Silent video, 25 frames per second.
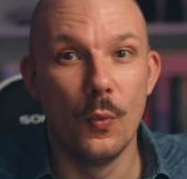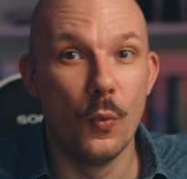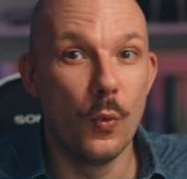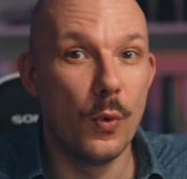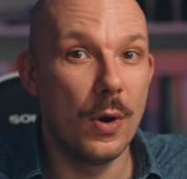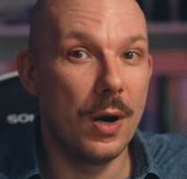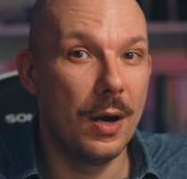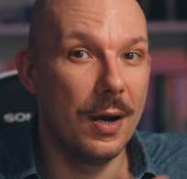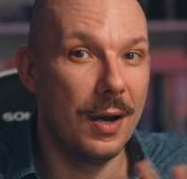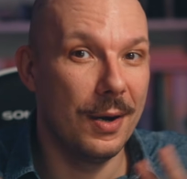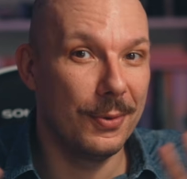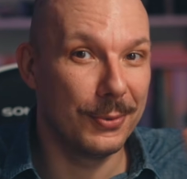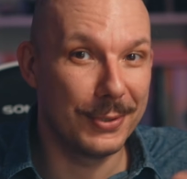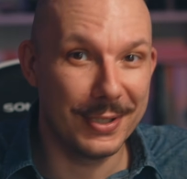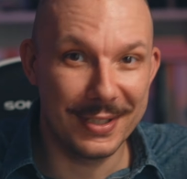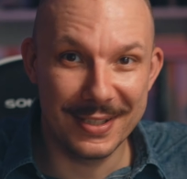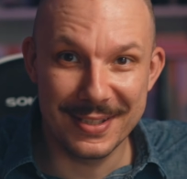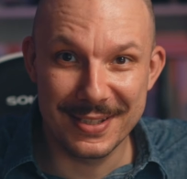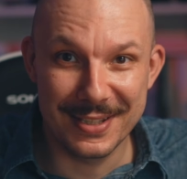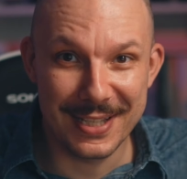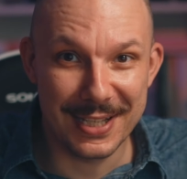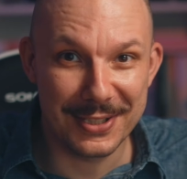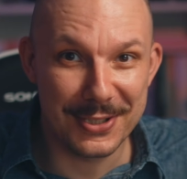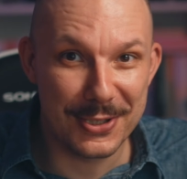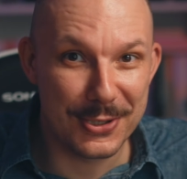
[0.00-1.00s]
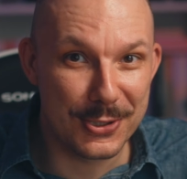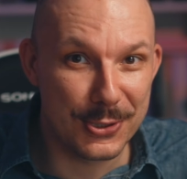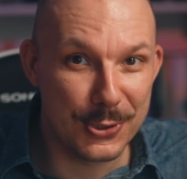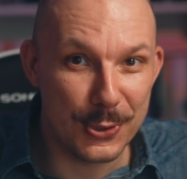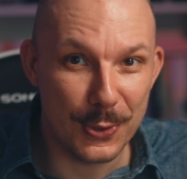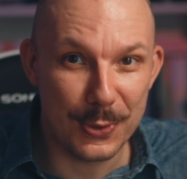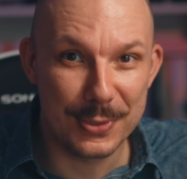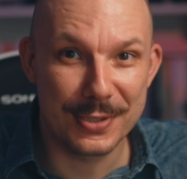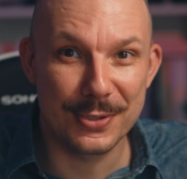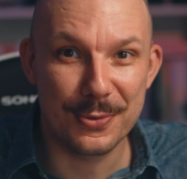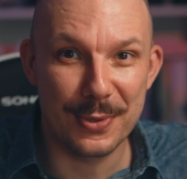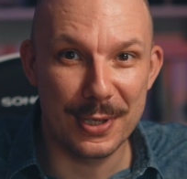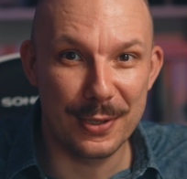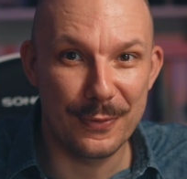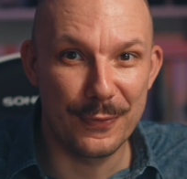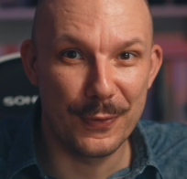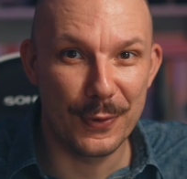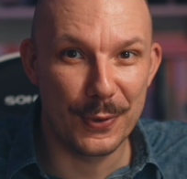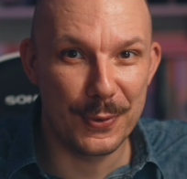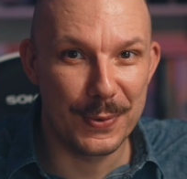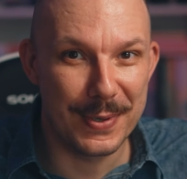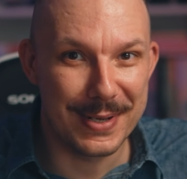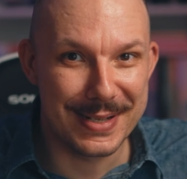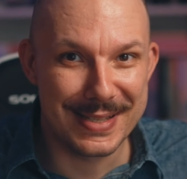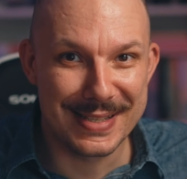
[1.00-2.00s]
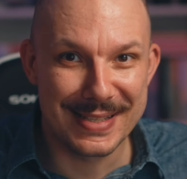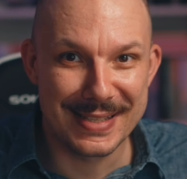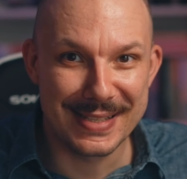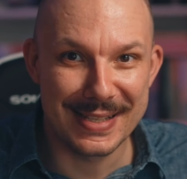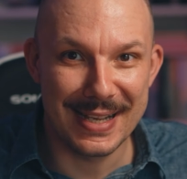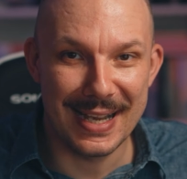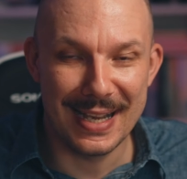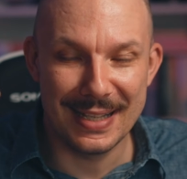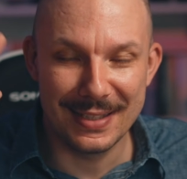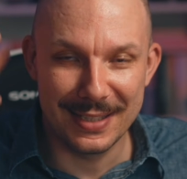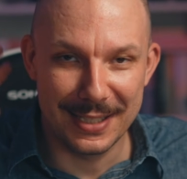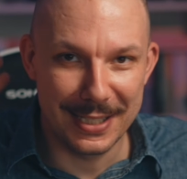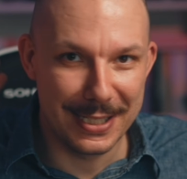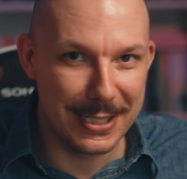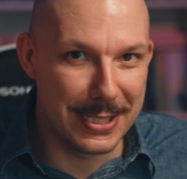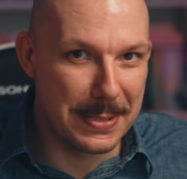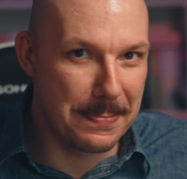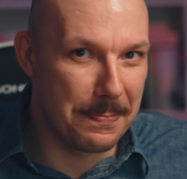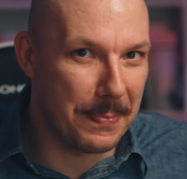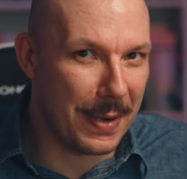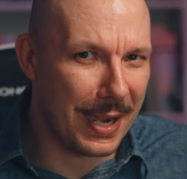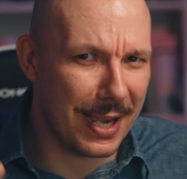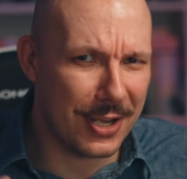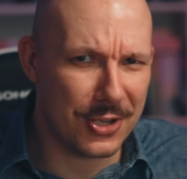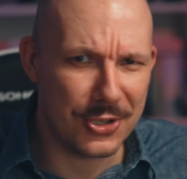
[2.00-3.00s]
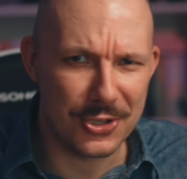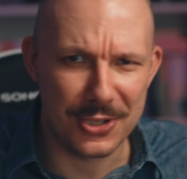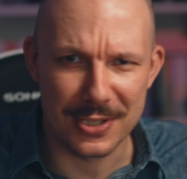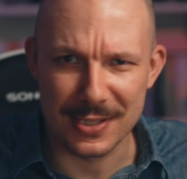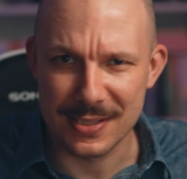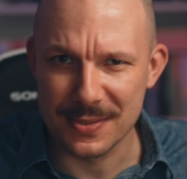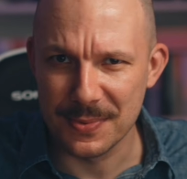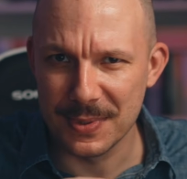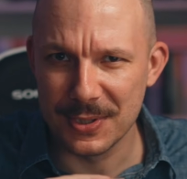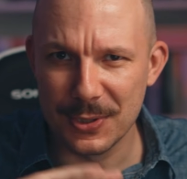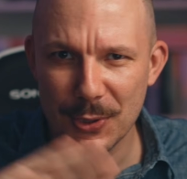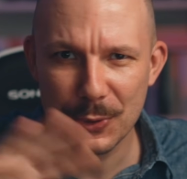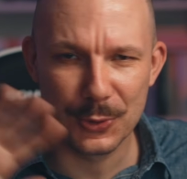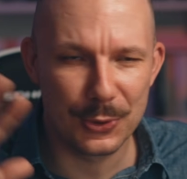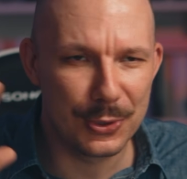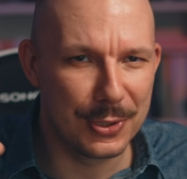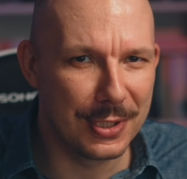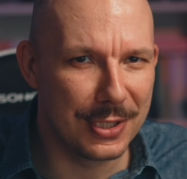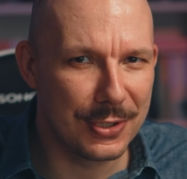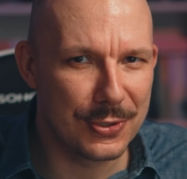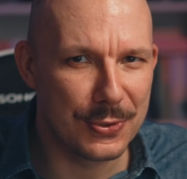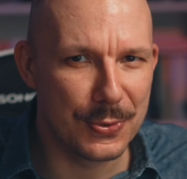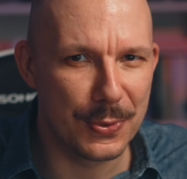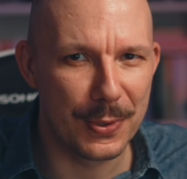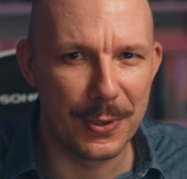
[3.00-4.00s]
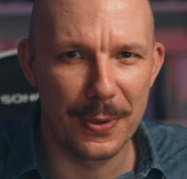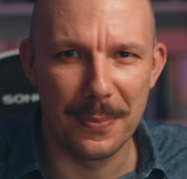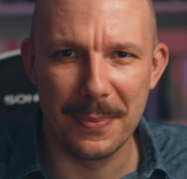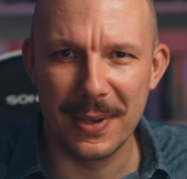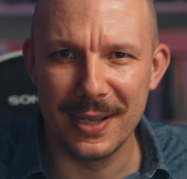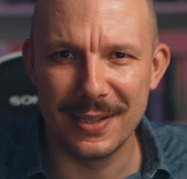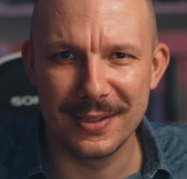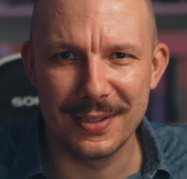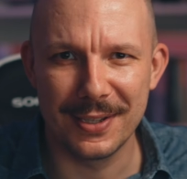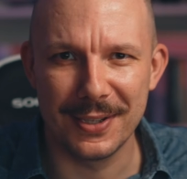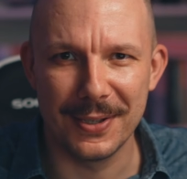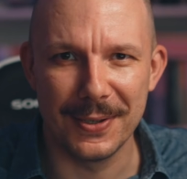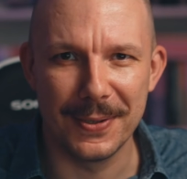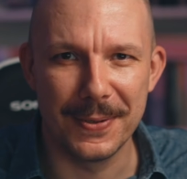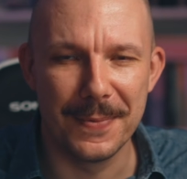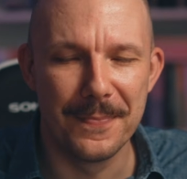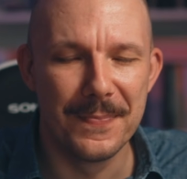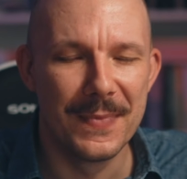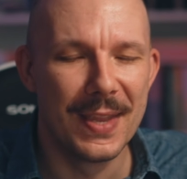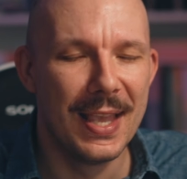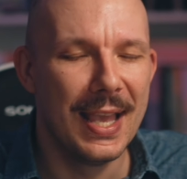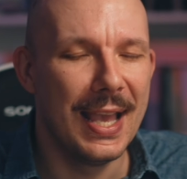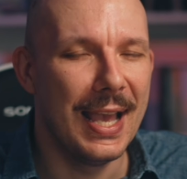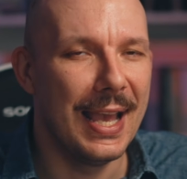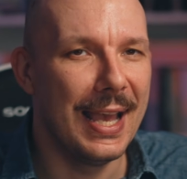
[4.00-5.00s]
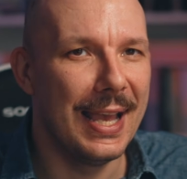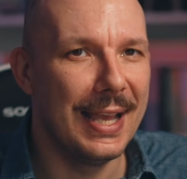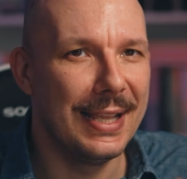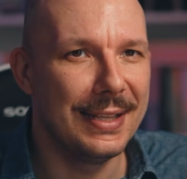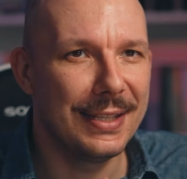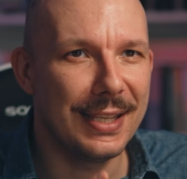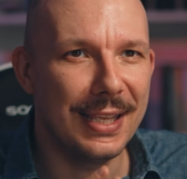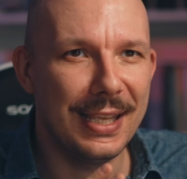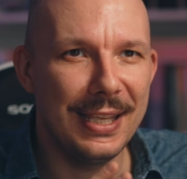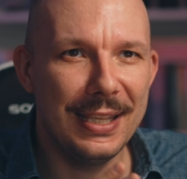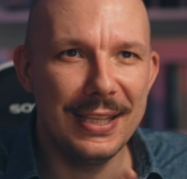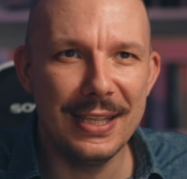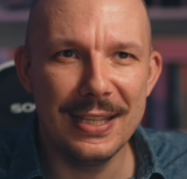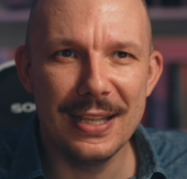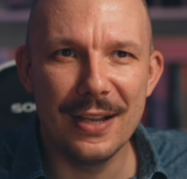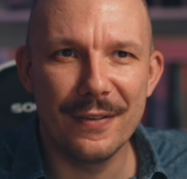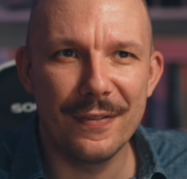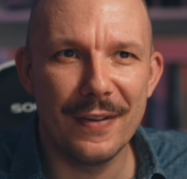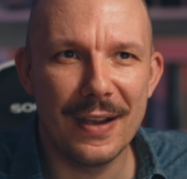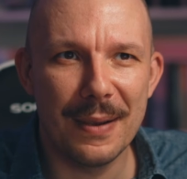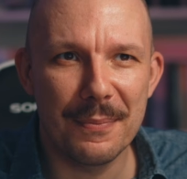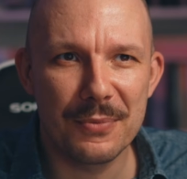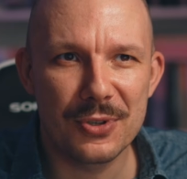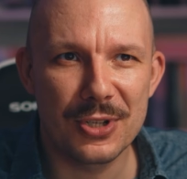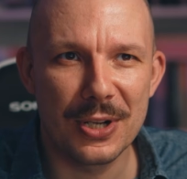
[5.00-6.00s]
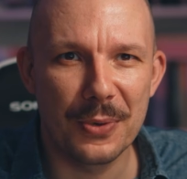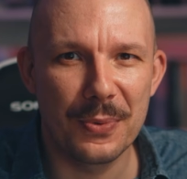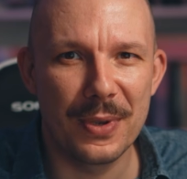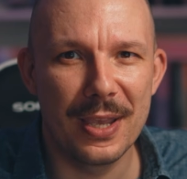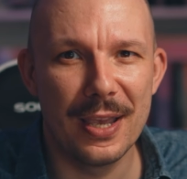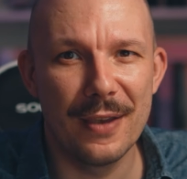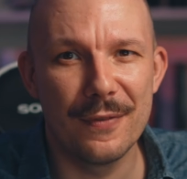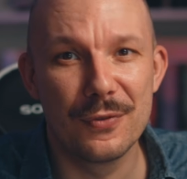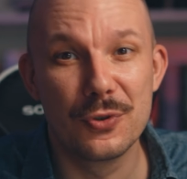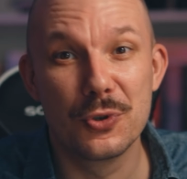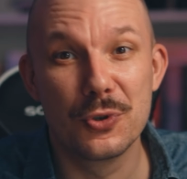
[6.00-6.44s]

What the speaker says: wow, that is so straightforward. Sun in Pisces, we don't need to comment here. And in the Navamsha, we have